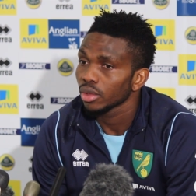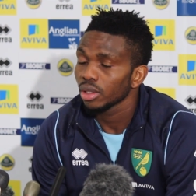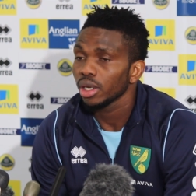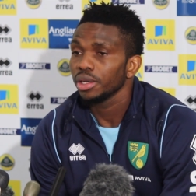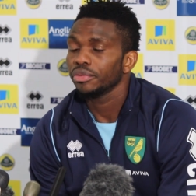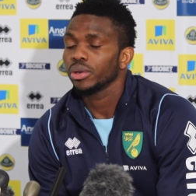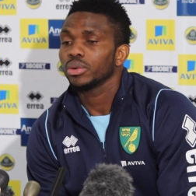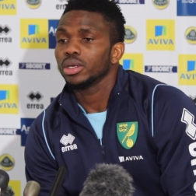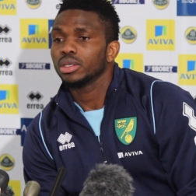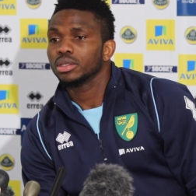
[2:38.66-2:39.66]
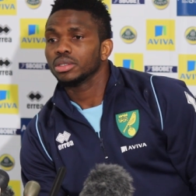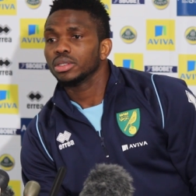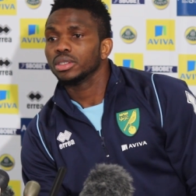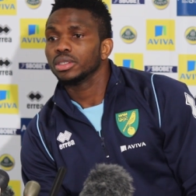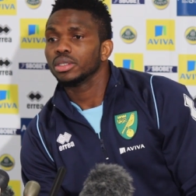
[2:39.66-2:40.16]
Yeah, if required. I know
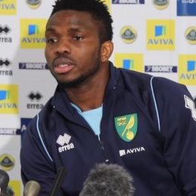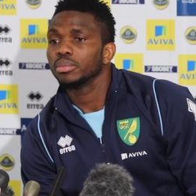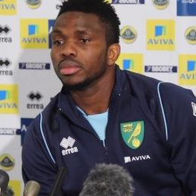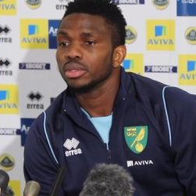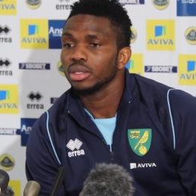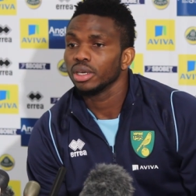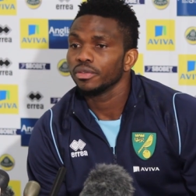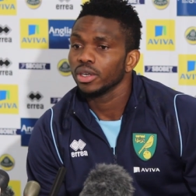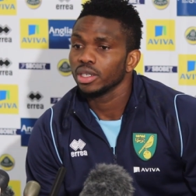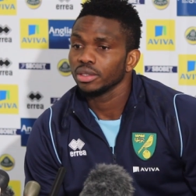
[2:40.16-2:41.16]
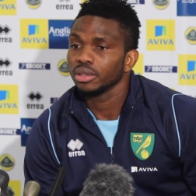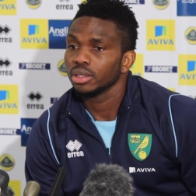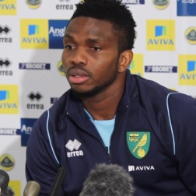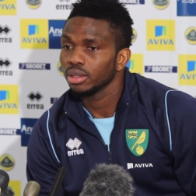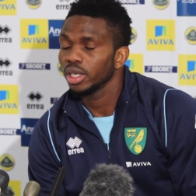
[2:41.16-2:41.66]
the the, the gaffer
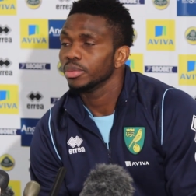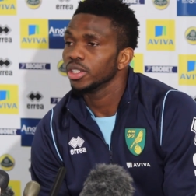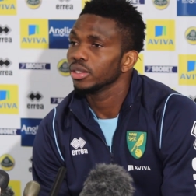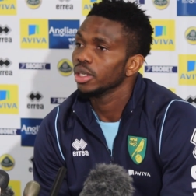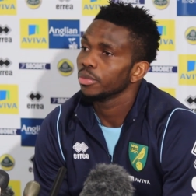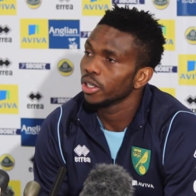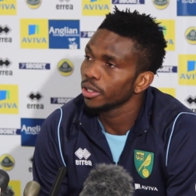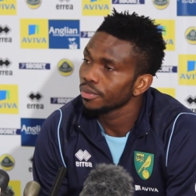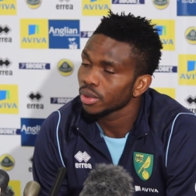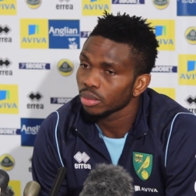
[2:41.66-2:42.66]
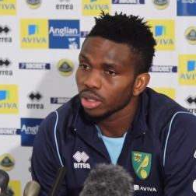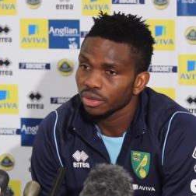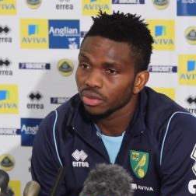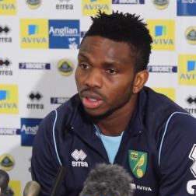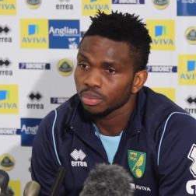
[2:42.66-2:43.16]
hasn't named this team yet, you know, but
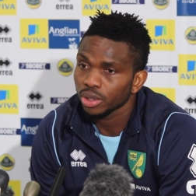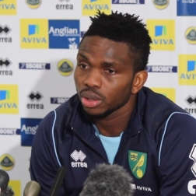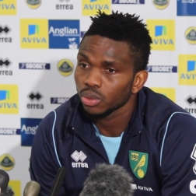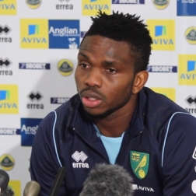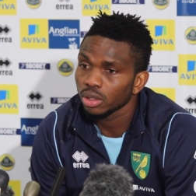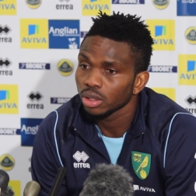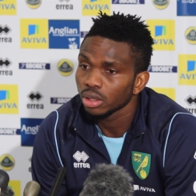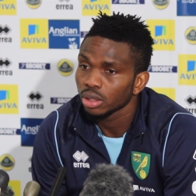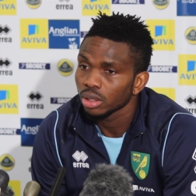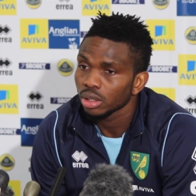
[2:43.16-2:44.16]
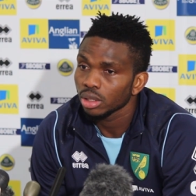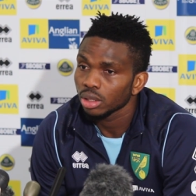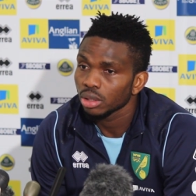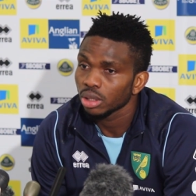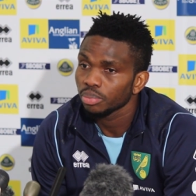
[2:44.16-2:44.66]
I've trained pretty well you
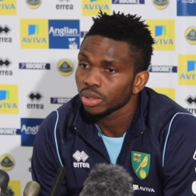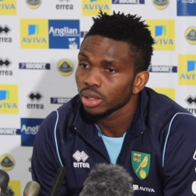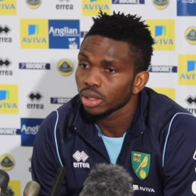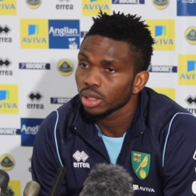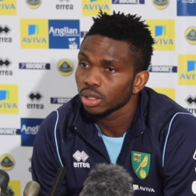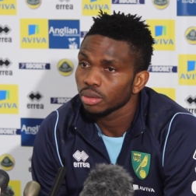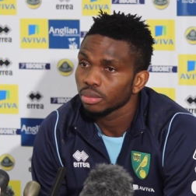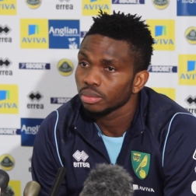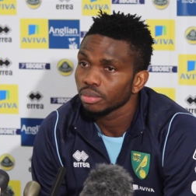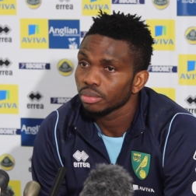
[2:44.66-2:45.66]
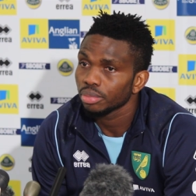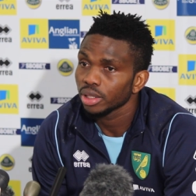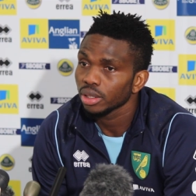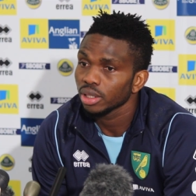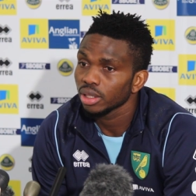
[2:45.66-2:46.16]
know, done pre um,
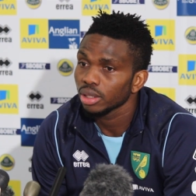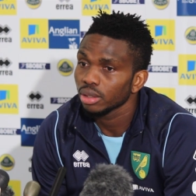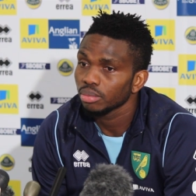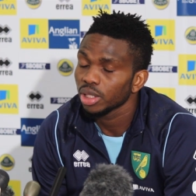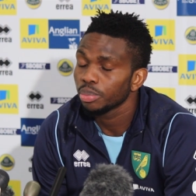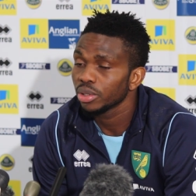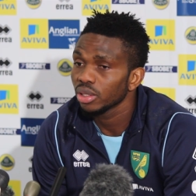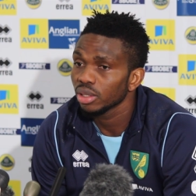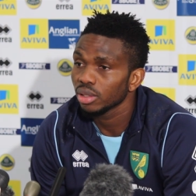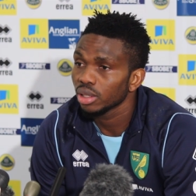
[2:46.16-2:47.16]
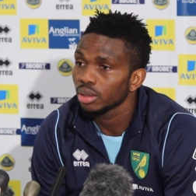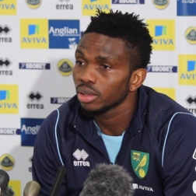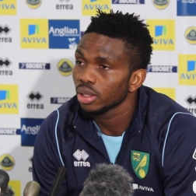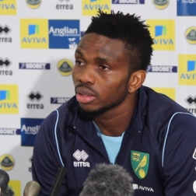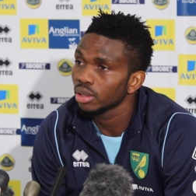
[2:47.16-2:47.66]
preseason, mini preseason,
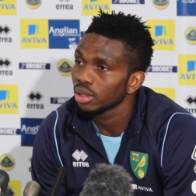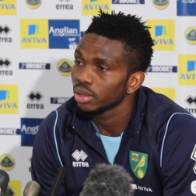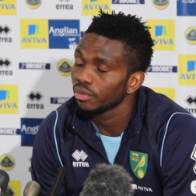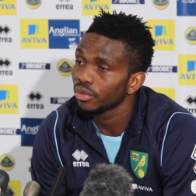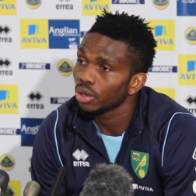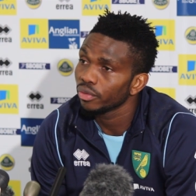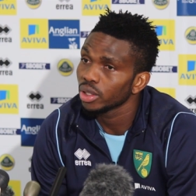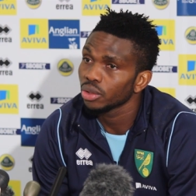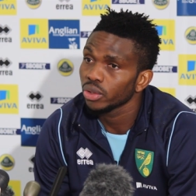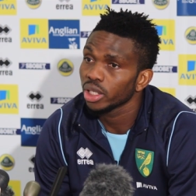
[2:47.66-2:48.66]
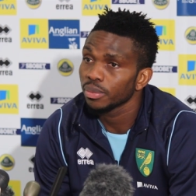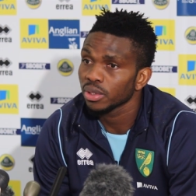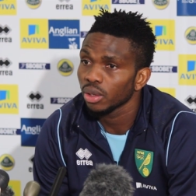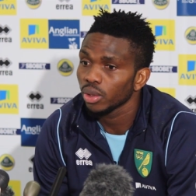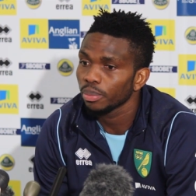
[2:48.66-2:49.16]
and, and involved in the three games
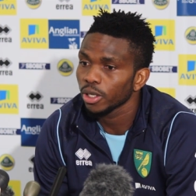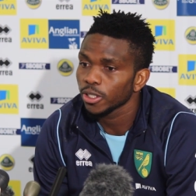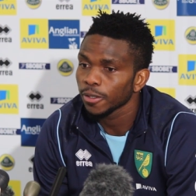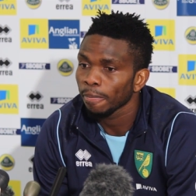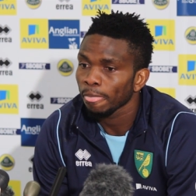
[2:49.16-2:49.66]
that we played.